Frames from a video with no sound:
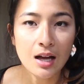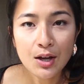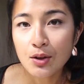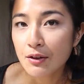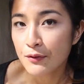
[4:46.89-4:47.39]

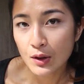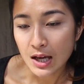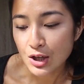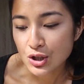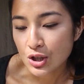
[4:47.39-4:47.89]
Are you like full
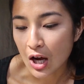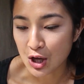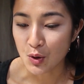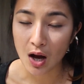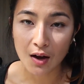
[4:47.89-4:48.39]
Asian? Are
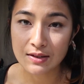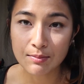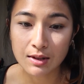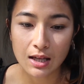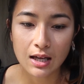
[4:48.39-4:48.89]
you half
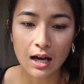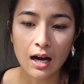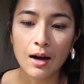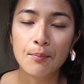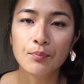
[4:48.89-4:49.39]
something?
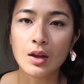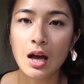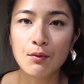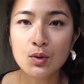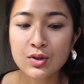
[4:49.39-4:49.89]

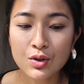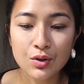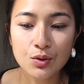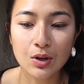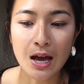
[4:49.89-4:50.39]
I've
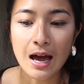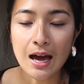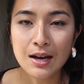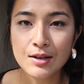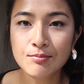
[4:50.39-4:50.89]
also
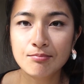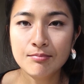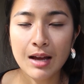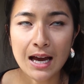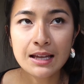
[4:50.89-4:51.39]
had,
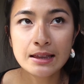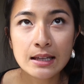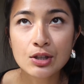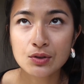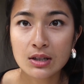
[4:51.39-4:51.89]
I can
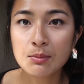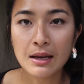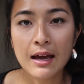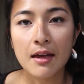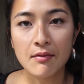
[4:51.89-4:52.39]
literally
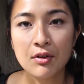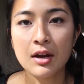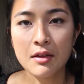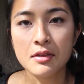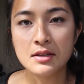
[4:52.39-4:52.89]
be
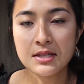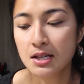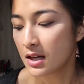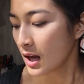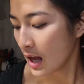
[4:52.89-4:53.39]
every
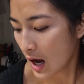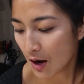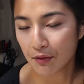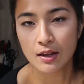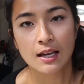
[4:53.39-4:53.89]
ethnicity.
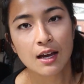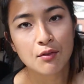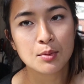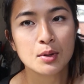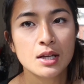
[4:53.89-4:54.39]
I feel like
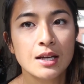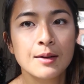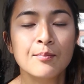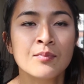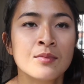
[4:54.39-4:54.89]
everybody
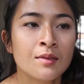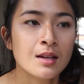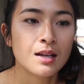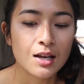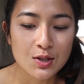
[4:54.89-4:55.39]

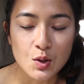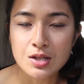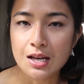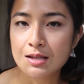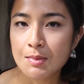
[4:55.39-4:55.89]

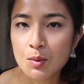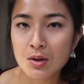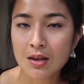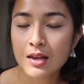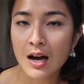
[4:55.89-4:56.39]
associates me with